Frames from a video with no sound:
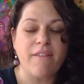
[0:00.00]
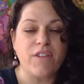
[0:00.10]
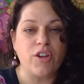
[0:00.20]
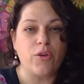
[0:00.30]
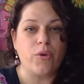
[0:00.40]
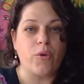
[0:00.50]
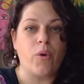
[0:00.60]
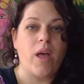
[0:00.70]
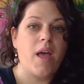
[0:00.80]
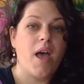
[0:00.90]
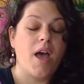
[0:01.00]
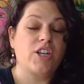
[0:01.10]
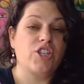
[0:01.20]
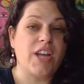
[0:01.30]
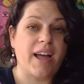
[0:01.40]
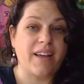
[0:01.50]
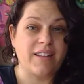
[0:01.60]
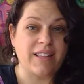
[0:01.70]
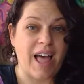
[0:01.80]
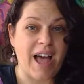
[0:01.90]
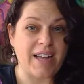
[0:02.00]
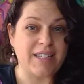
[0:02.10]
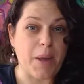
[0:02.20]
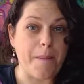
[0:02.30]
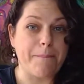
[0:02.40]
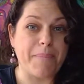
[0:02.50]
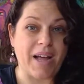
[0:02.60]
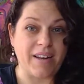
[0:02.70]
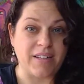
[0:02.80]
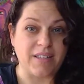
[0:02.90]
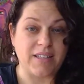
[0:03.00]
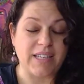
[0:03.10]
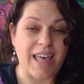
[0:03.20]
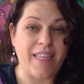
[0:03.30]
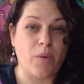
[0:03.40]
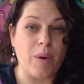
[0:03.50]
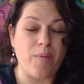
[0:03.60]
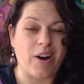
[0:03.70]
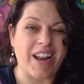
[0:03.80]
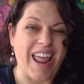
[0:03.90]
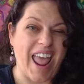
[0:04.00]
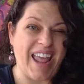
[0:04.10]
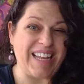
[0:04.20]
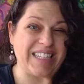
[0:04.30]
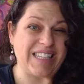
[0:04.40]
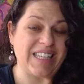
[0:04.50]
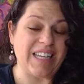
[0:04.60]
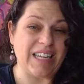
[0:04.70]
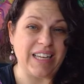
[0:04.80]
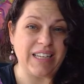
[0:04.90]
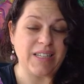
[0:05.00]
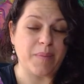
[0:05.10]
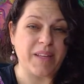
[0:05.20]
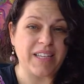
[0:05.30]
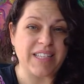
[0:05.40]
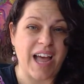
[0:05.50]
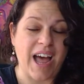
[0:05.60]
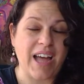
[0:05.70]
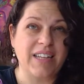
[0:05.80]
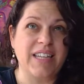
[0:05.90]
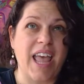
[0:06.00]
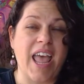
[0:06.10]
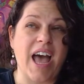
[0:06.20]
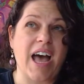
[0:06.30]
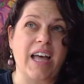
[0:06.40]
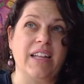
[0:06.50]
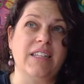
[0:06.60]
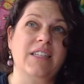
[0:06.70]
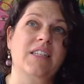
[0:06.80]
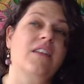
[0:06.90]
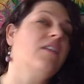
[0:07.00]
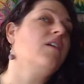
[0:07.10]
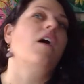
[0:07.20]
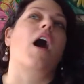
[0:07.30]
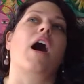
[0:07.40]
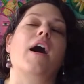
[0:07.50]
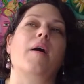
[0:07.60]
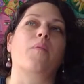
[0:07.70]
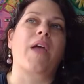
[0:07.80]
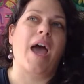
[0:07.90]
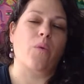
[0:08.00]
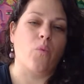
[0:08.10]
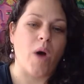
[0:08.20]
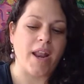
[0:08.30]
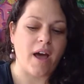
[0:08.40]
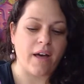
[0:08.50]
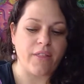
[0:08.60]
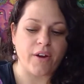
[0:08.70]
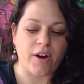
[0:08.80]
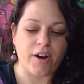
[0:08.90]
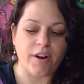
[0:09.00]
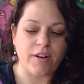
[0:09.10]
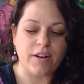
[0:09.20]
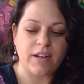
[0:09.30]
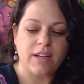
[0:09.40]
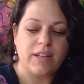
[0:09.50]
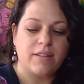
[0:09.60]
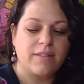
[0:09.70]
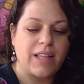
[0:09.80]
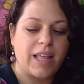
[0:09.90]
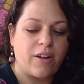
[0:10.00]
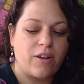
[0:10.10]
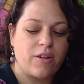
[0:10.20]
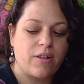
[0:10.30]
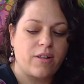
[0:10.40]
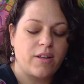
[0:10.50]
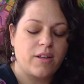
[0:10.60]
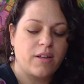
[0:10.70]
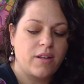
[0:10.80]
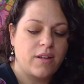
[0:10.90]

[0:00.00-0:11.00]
of new Czech glass buttons. I think we brought in 18 to be exact, and um, we had one other little